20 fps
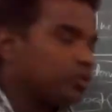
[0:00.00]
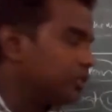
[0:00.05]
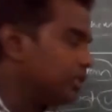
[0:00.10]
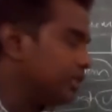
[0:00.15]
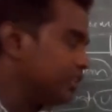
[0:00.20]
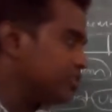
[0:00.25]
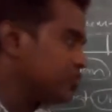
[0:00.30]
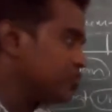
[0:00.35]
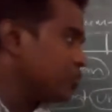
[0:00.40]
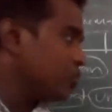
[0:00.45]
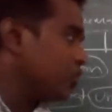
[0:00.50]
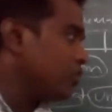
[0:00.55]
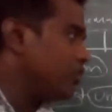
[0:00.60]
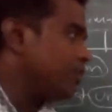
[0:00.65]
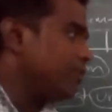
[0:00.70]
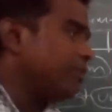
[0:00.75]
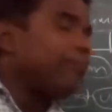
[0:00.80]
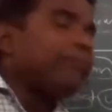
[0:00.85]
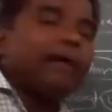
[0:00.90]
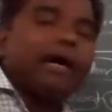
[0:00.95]
So that is called
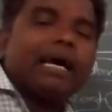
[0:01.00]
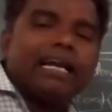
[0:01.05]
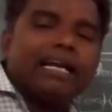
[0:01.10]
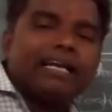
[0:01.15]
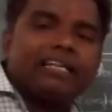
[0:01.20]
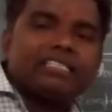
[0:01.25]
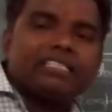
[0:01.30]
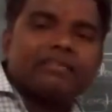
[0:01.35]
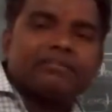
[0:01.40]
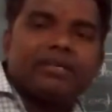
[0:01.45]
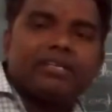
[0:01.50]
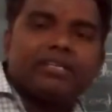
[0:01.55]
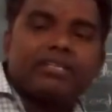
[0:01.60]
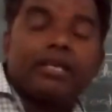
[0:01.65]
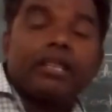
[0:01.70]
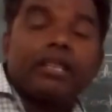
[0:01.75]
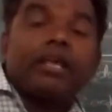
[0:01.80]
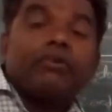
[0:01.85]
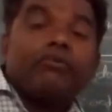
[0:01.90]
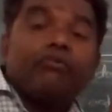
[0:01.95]
what, bilateral
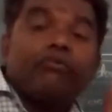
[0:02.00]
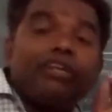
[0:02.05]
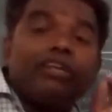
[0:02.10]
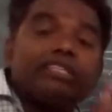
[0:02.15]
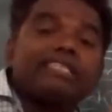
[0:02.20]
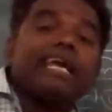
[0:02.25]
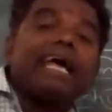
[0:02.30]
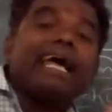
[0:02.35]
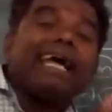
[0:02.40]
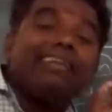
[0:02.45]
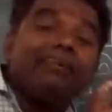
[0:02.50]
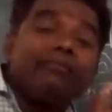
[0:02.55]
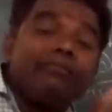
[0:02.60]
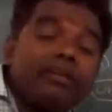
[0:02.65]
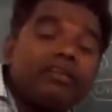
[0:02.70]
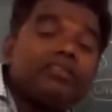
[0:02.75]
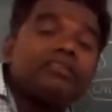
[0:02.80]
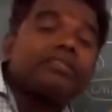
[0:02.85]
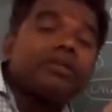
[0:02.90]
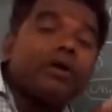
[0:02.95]
symmetry. Which
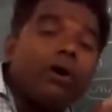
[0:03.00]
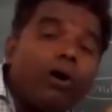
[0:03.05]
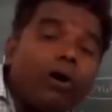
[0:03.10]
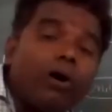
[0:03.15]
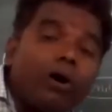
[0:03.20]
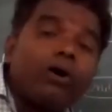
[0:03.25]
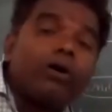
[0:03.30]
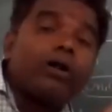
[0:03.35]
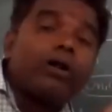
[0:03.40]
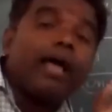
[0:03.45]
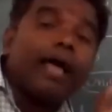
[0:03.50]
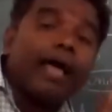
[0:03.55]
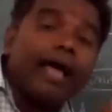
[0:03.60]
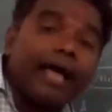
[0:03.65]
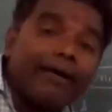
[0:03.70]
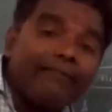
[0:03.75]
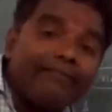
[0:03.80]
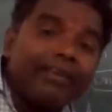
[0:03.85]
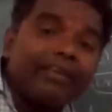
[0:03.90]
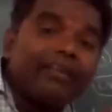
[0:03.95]
animals are
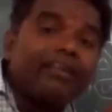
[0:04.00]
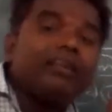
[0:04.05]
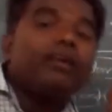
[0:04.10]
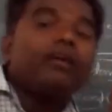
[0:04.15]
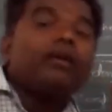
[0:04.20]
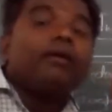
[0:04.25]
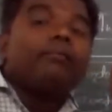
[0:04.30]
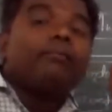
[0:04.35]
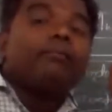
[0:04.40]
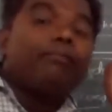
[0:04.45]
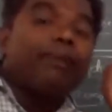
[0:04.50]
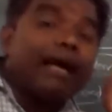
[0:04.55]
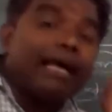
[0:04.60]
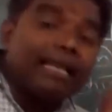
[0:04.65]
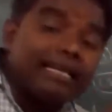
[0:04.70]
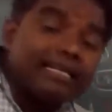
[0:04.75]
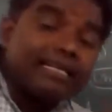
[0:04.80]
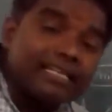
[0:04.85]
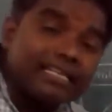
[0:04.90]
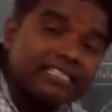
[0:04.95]
having
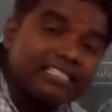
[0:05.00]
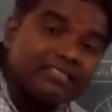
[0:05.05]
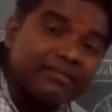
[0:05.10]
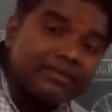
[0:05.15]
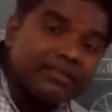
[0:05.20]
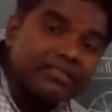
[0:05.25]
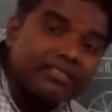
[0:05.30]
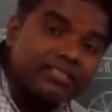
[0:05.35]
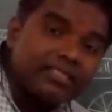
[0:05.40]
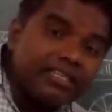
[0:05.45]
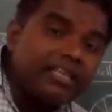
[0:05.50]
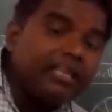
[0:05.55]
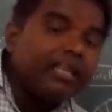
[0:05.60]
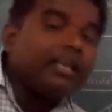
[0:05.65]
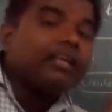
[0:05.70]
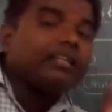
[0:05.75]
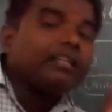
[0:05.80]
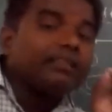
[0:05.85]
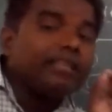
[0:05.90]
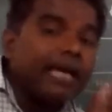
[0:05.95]
bilateral
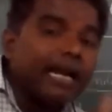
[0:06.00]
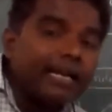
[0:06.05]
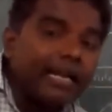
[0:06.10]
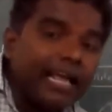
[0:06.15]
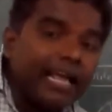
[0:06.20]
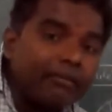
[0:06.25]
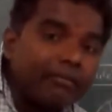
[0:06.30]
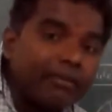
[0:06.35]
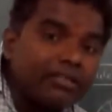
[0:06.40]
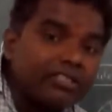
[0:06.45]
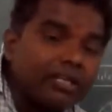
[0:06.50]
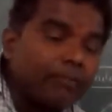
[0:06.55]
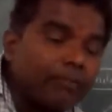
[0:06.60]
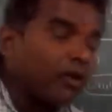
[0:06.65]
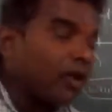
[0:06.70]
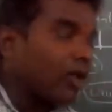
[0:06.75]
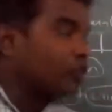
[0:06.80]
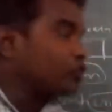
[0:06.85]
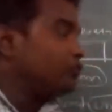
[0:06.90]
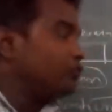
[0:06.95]
symmetry? That animals are
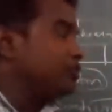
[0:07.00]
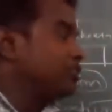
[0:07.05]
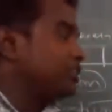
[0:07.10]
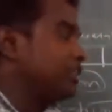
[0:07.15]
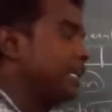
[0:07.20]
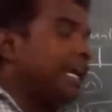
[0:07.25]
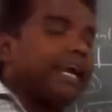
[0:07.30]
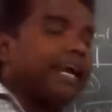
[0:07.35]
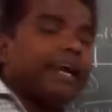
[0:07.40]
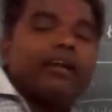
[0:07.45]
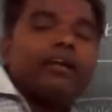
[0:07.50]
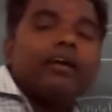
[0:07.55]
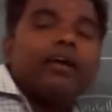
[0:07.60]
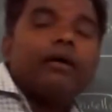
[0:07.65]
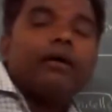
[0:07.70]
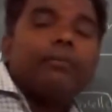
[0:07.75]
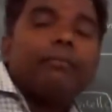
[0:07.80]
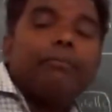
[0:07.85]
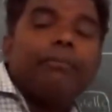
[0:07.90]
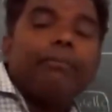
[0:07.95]
belongs to which grade?
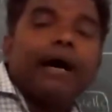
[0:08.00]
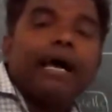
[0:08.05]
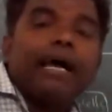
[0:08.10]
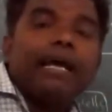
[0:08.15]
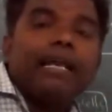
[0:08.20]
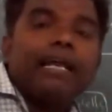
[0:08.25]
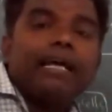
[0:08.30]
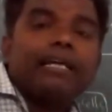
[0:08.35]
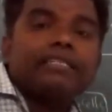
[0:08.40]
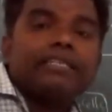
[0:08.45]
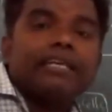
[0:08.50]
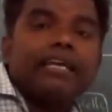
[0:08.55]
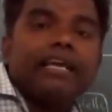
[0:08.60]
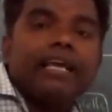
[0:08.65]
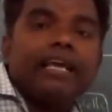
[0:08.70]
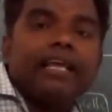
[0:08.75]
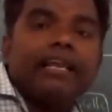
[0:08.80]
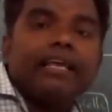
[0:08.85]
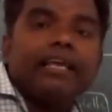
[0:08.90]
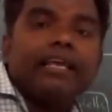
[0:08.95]

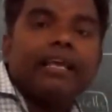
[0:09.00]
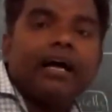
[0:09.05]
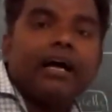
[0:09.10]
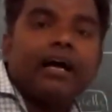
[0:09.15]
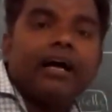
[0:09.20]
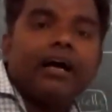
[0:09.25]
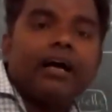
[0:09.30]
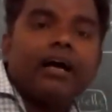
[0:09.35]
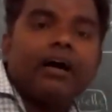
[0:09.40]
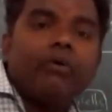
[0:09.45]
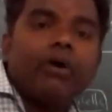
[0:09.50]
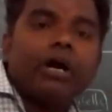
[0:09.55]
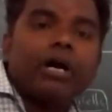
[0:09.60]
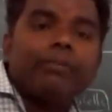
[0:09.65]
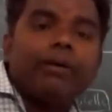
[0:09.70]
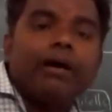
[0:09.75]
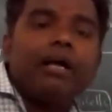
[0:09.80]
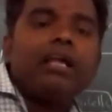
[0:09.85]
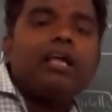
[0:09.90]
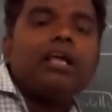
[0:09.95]
Bilateria.
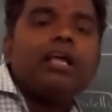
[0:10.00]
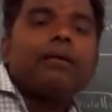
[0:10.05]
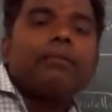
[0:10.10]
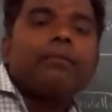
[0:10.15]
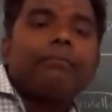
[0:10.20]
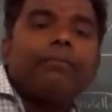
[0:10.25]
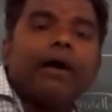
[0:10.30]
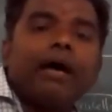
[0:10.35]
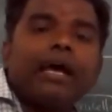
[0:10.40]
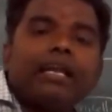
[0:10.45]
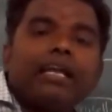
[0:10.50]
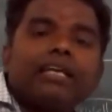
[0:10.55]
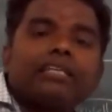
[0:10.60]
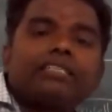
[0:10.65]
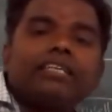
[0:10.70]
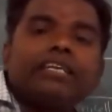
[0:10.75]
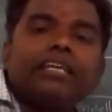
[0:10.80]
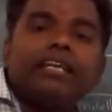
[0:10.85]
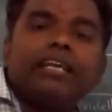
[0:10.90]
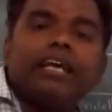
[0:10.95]
What, ma?
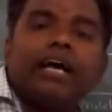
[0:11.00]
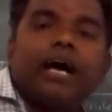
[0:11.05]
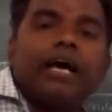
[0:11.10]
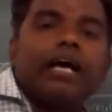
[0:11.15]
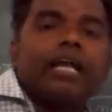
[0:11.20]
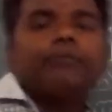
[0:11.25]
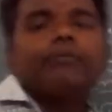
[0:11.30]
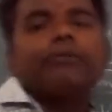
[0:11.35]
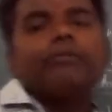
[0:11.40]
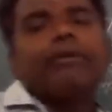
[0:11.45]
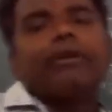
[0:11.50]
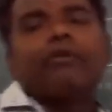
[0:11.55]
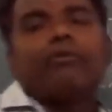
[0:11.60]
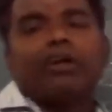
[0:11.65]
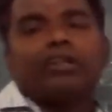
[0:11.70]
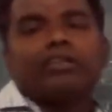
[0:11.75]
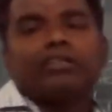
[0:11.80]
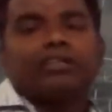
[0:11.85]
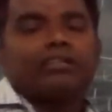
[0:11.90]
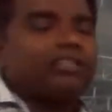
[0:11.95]
Bilateria. Remembering
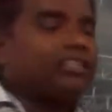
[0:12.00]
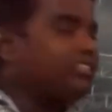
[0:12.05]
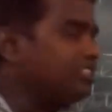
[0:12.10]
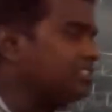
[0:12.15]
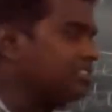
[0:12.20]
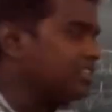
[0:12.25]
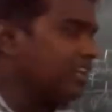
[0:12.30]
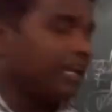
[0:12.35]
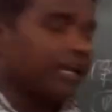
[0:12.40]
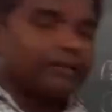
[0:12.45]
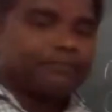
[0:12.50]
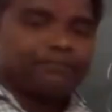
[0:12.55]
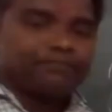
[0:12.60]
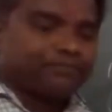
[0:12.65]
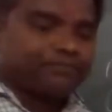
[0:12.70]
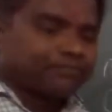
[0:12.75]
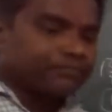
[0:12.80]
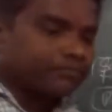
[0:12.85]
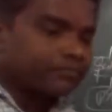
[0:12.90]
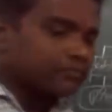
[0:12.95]
one. This is clear.
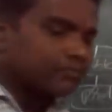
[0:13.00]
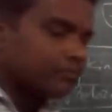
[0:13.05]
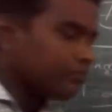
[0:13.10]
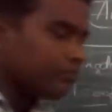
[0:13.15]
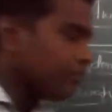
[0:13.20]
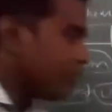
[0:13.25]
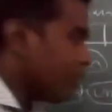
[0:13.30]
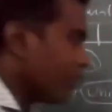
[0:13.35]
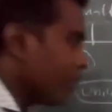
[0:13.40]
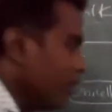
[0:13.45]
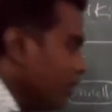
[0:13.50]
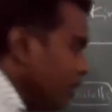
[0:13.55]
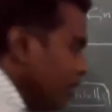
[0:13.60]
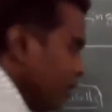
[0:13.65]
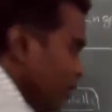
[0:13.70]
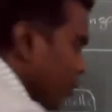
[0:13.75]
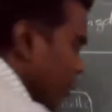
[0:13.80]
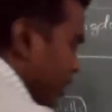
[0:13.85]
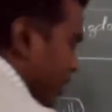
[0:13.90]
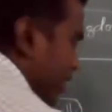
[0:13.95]

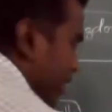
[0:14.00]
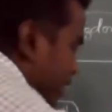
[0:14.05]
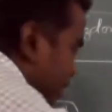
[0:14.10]
Okay.